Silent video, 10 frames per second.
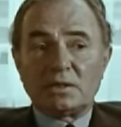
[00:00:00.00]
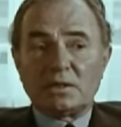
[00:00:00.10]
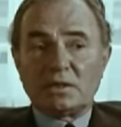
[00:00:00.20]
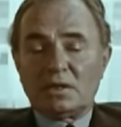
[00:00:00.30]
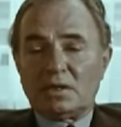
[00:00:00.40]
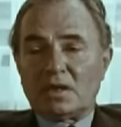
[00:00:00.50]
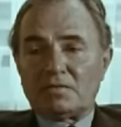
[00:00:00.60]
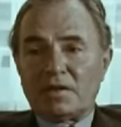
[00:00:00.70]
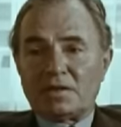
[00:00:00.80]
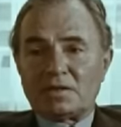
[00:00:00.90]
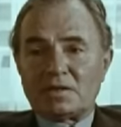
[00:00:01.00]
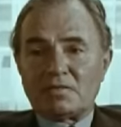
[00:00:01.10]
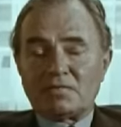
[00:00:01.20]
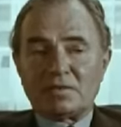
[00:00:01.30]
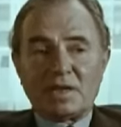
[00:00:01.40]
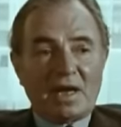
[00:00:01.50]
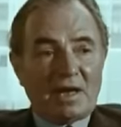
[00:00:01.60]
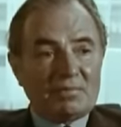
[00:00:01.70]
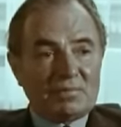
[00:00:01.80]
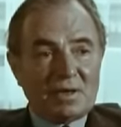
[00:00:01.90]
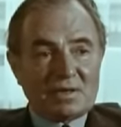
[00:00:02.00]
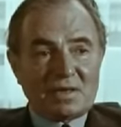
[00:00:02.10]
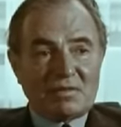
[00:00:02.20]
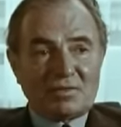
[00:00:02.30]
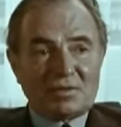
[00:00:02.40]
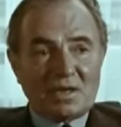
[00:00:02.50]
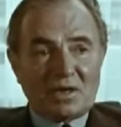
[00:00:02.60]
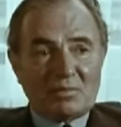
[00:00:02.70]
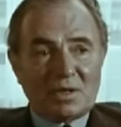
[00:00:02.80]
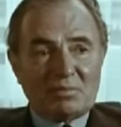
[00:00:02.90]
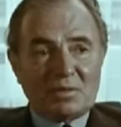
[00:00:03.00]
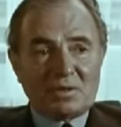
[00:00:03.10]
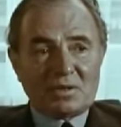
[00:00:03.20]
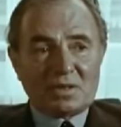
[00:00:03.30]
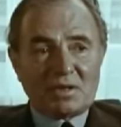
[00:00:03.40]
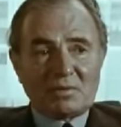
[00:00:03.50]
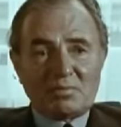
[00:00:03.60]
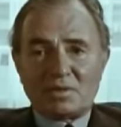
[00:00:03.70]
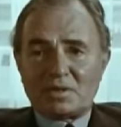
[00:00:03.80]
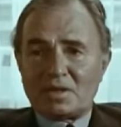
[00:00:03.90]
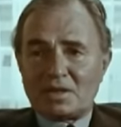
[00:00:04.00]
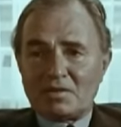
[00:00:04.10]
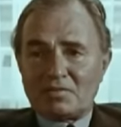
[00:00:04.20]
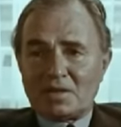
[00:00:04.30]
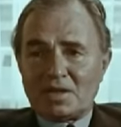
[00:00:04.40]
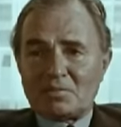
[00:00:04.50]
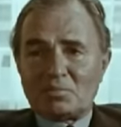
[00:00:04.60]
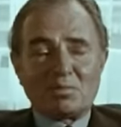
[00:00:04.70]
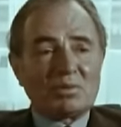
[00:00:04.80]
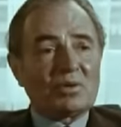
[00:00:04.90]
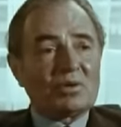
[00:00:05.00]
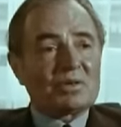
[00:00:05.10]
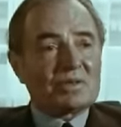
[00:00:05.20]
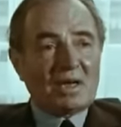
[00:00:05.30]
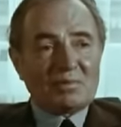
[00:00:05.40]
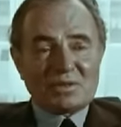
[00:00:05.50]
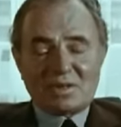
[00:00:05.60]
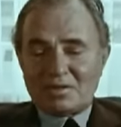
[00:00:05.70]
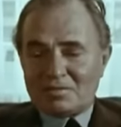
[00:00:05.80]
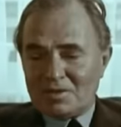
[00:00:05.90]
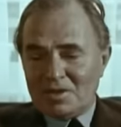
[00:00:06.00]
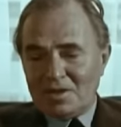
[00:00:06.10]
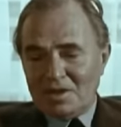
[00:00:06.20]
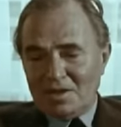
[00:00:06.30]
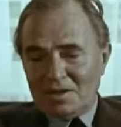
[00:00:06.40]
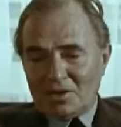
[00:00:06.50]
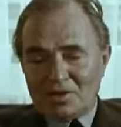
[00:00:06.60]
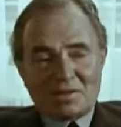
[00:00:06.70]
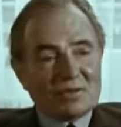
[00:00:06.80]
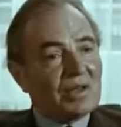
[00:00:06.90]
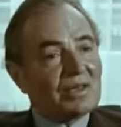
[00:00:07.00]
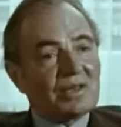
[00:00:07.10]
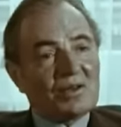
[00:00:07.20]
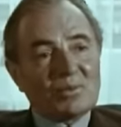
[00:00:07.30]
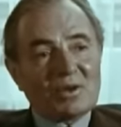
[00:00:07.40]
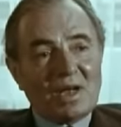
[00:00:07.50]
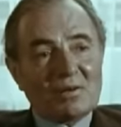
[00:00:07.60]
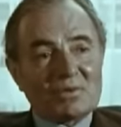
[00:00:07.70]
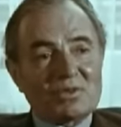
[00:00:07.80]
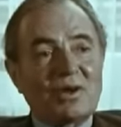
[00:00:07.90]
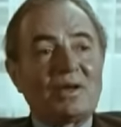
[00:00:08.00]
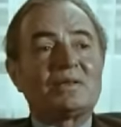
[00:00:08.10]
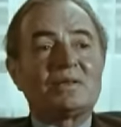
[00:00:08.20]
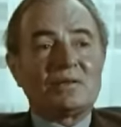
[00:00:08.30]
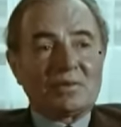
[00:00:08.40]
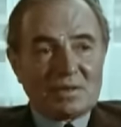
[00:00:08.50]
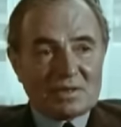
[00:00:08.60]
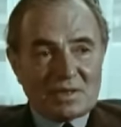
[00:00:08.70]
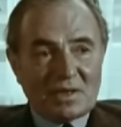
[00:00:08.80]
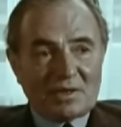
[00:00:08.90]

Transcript: and I found that even there I suffered terribly because I would be thinking of the other people all the time instead of concentrating on what I was trying to do on the stage.